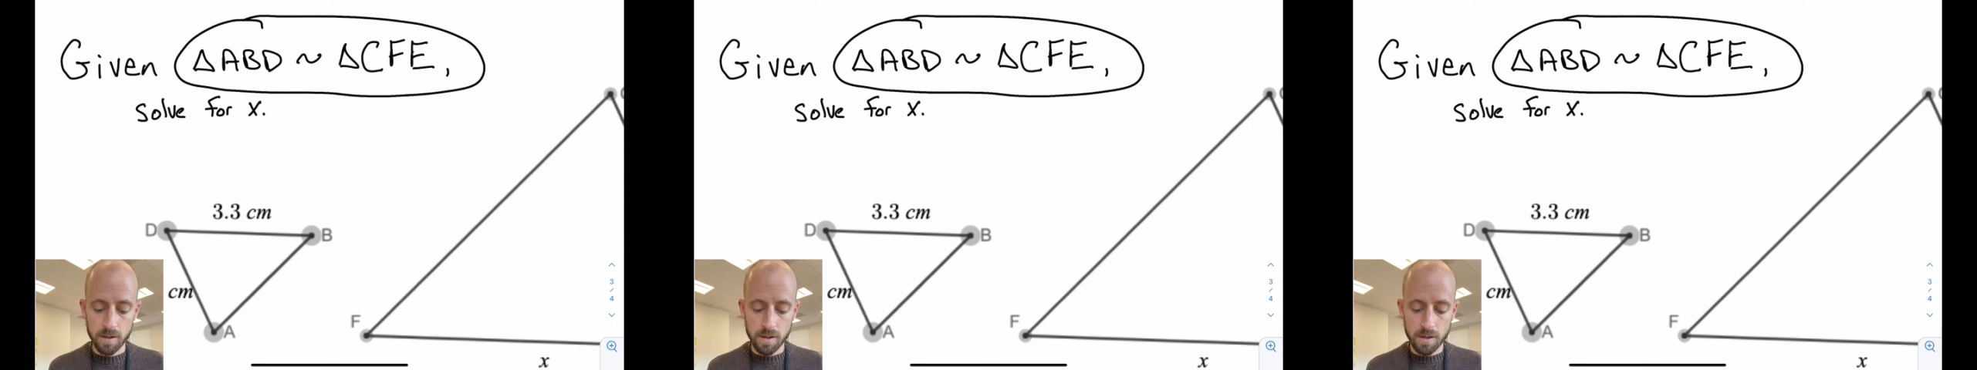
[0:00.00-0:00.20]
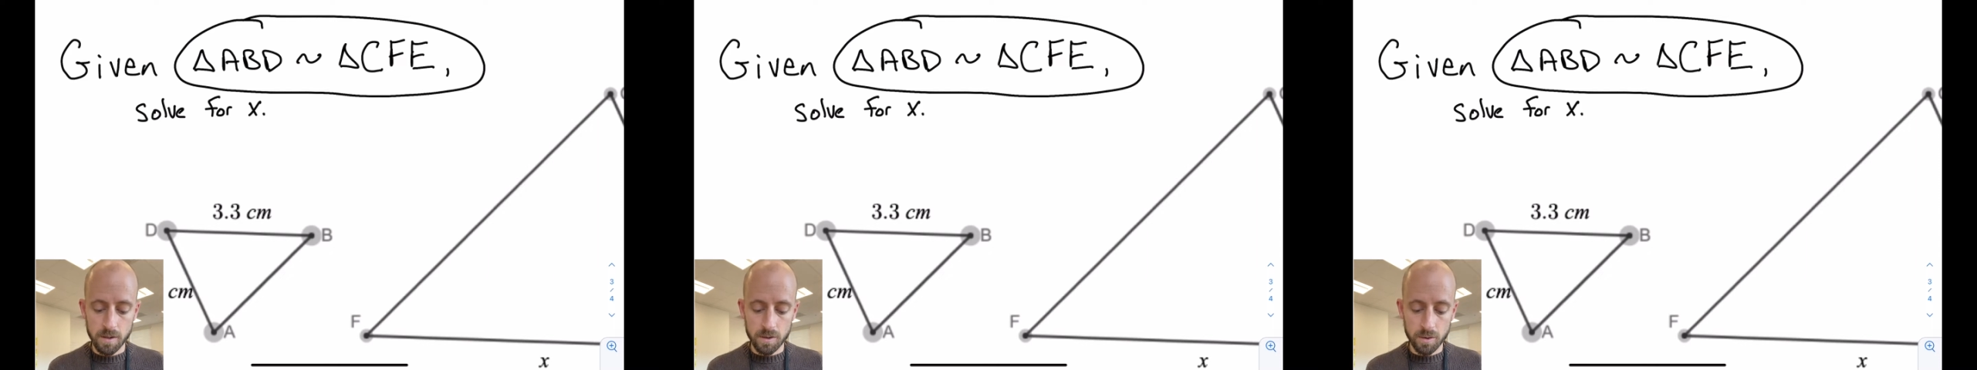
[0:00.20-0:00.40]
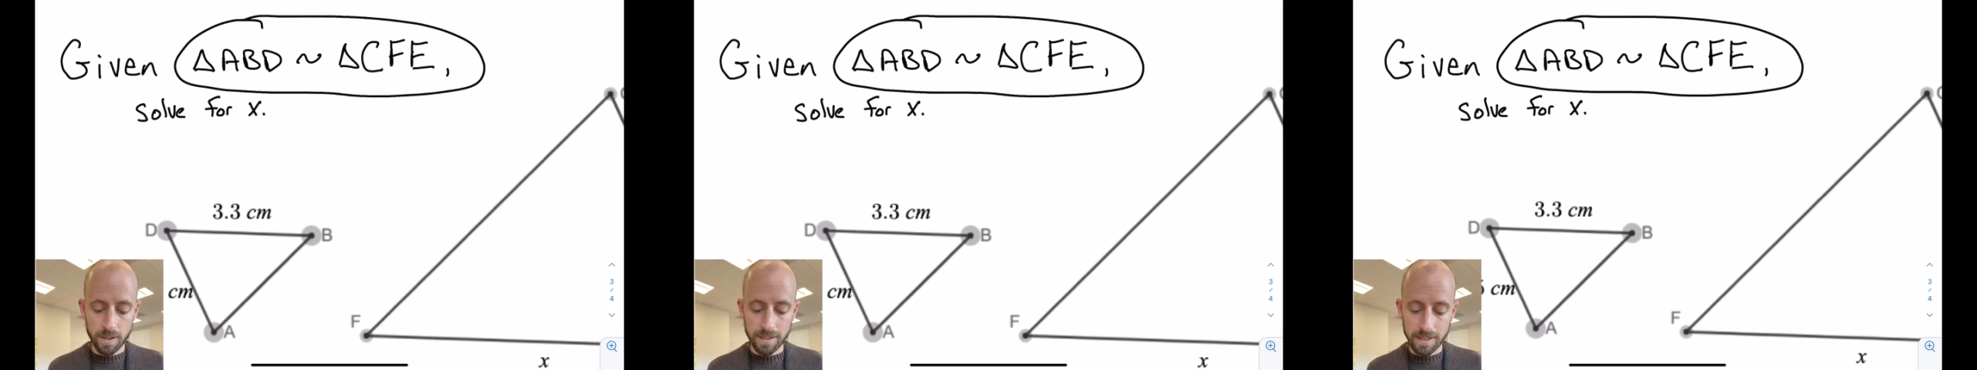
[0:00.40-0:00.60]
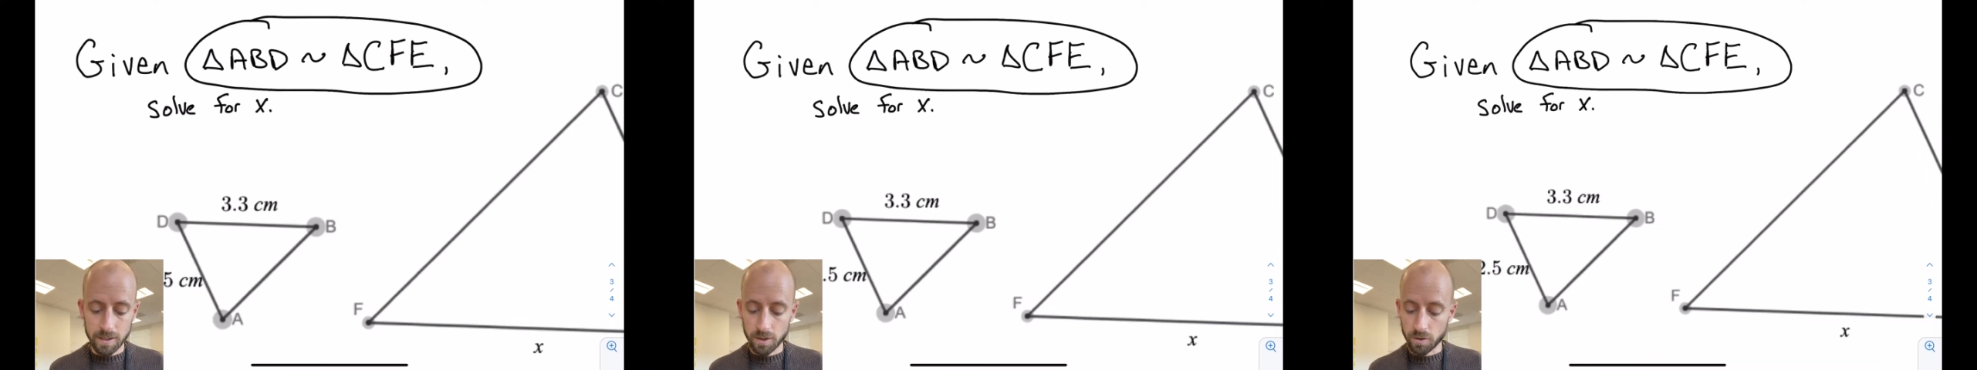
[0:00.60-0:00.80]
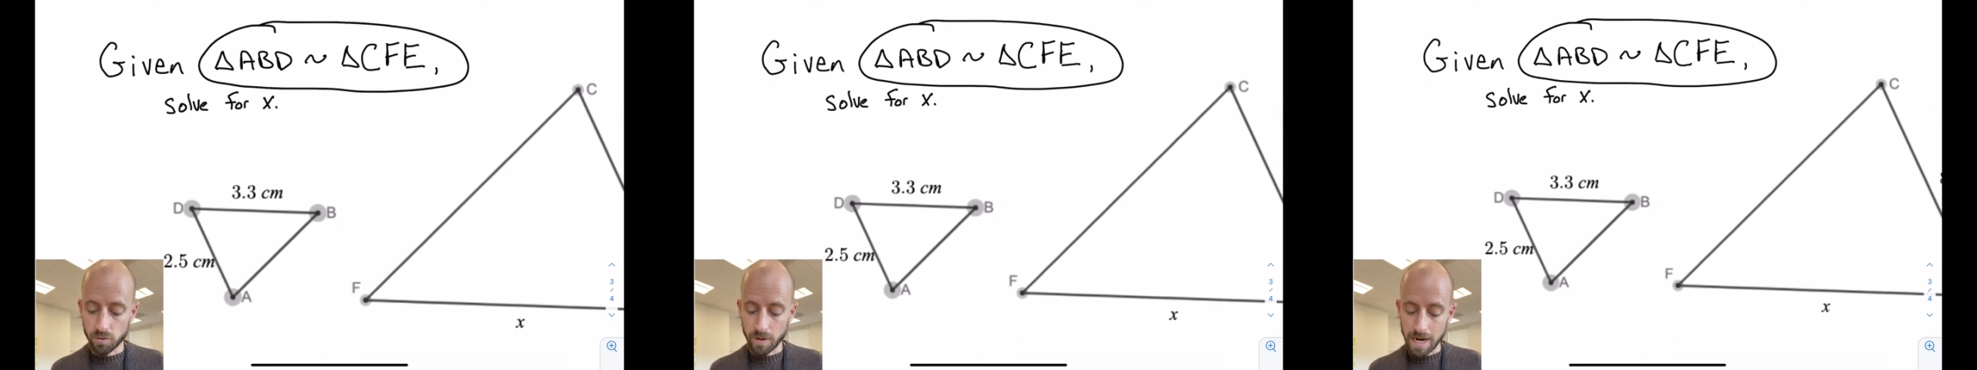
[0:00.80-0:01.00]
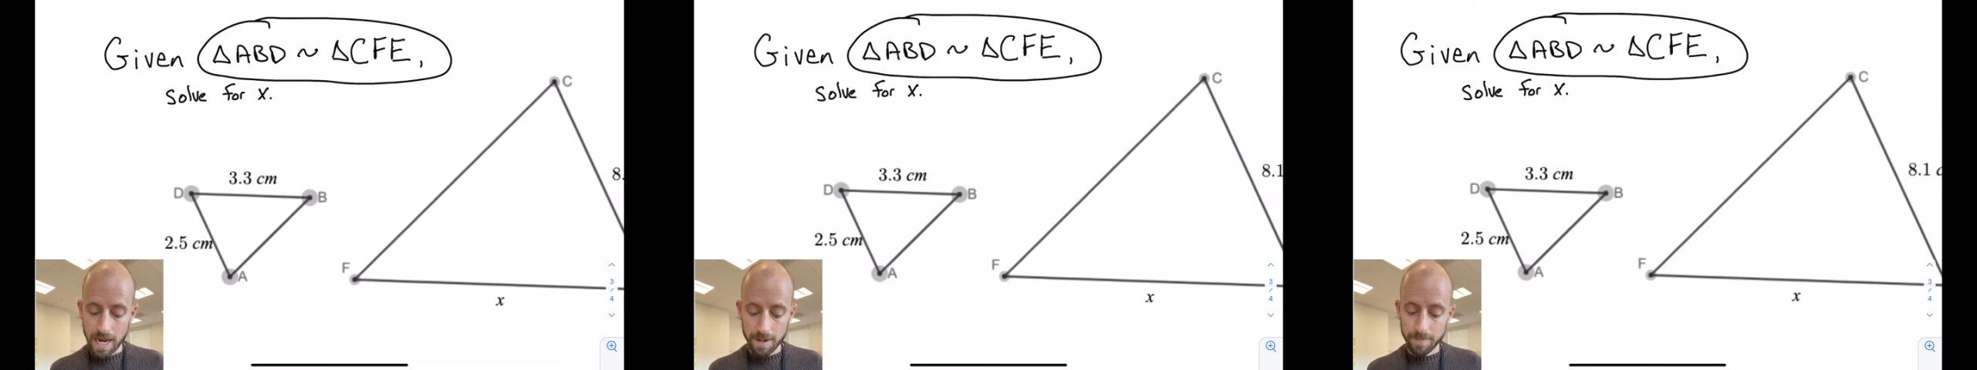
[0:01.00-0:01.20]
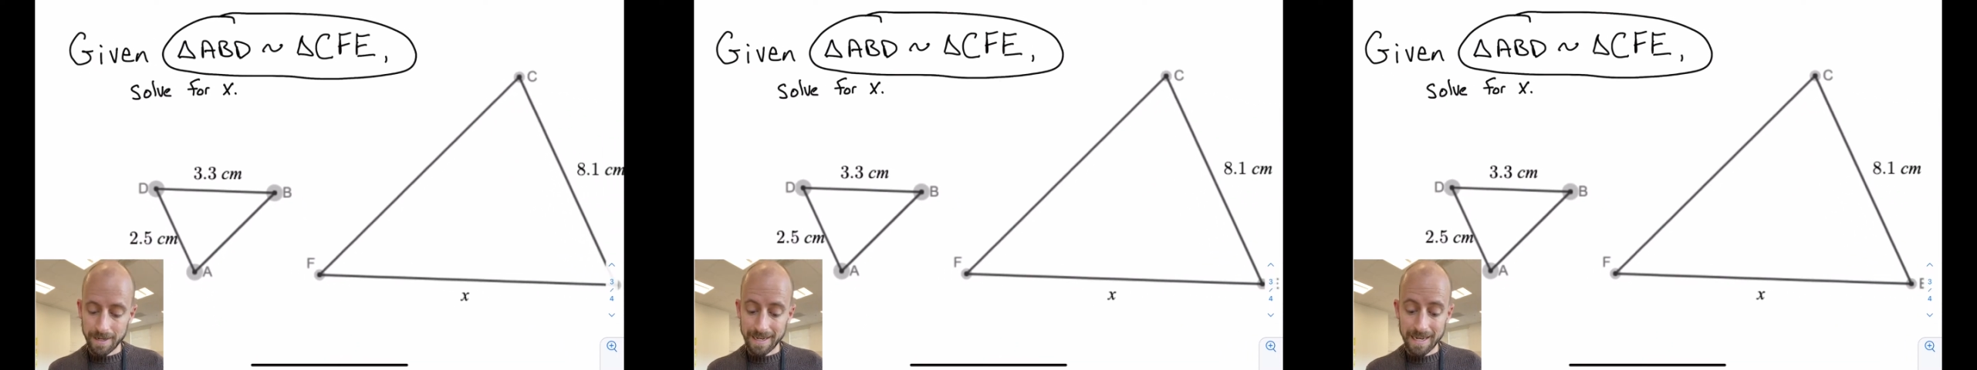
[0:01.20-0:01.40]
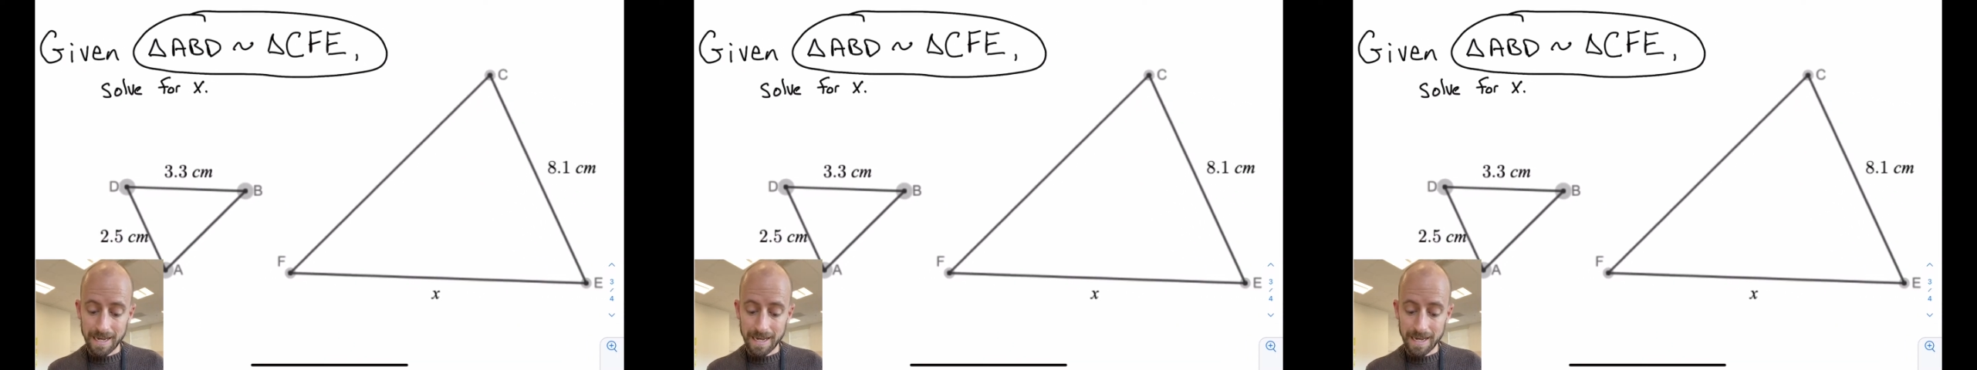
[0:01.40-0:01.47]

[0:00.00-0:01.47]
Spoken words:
So I need to grab a